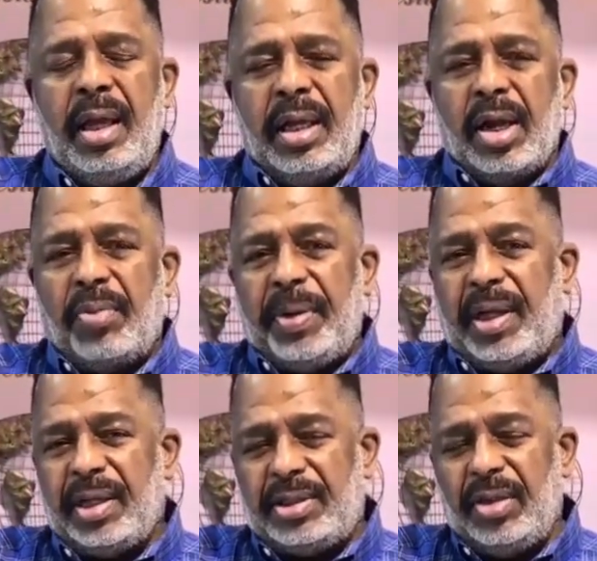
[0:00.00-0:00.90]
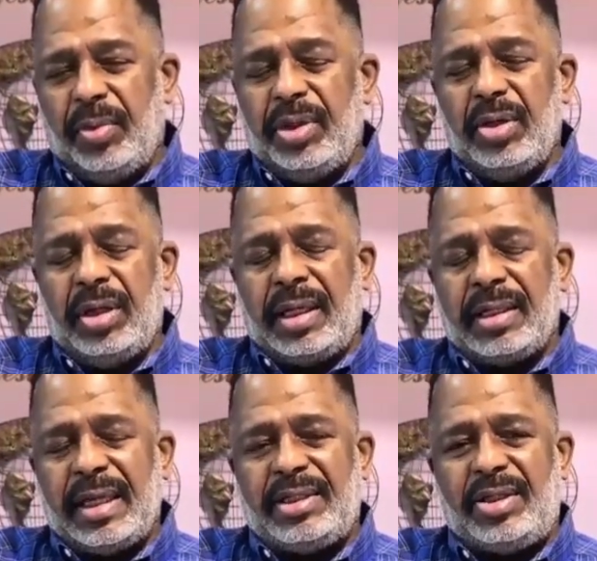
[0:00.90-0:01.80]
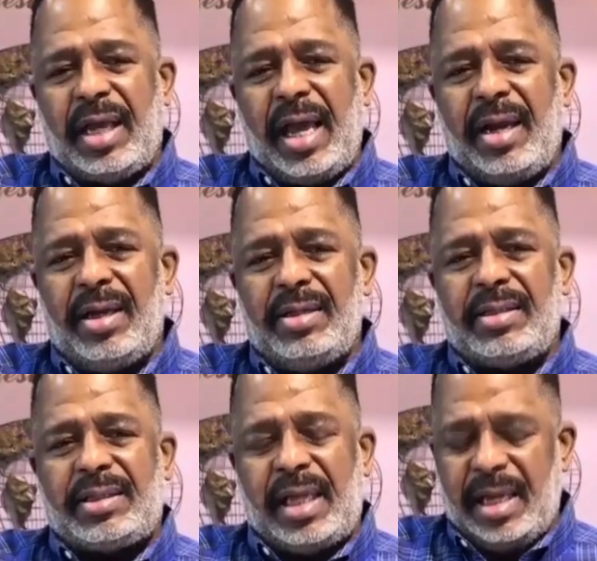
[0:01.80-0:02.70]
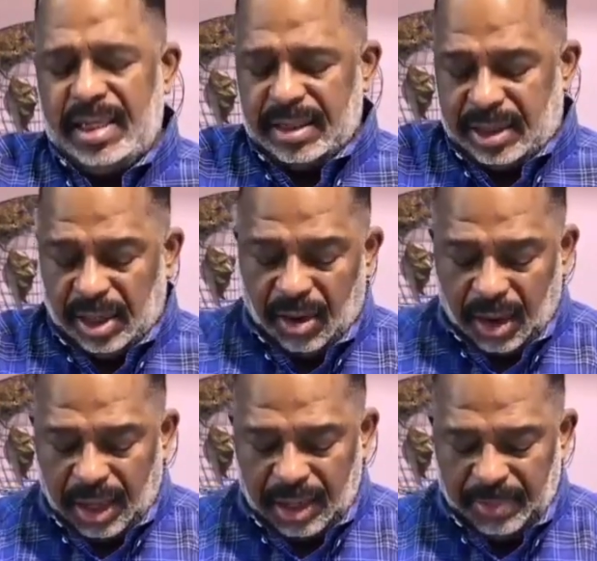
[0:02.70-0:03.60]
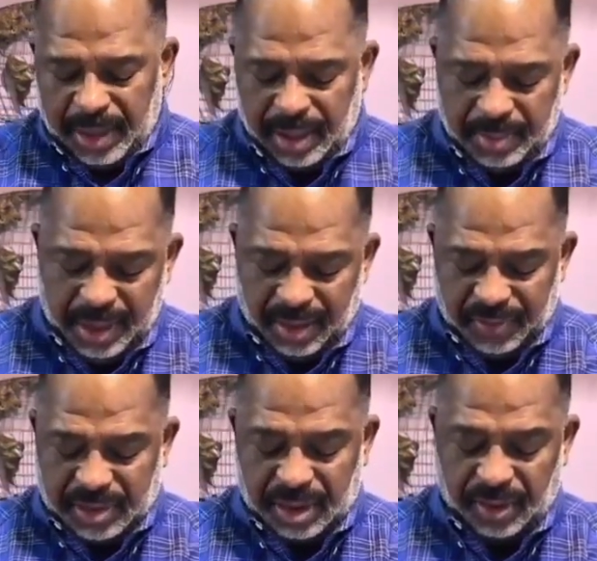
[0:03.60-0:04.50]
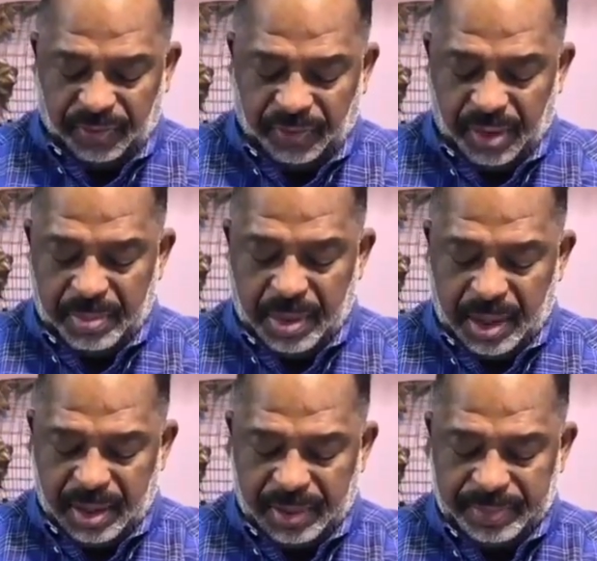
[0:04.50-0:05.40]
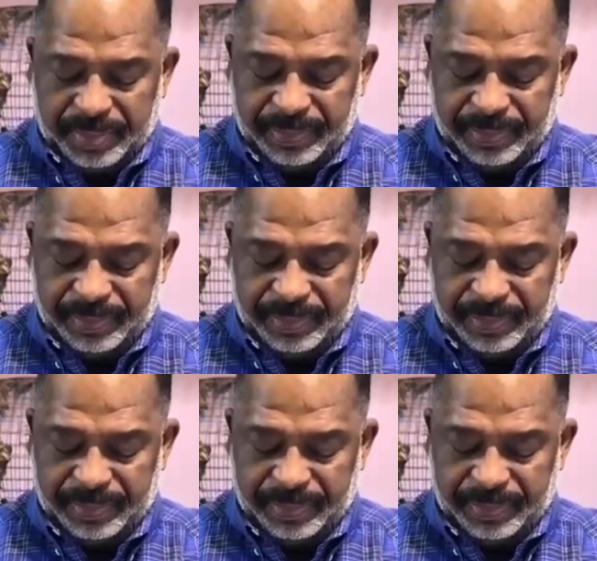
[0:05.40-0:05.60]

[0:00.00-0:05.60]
You know, because when you look at that, you got to understand this. You know, let me give it to you from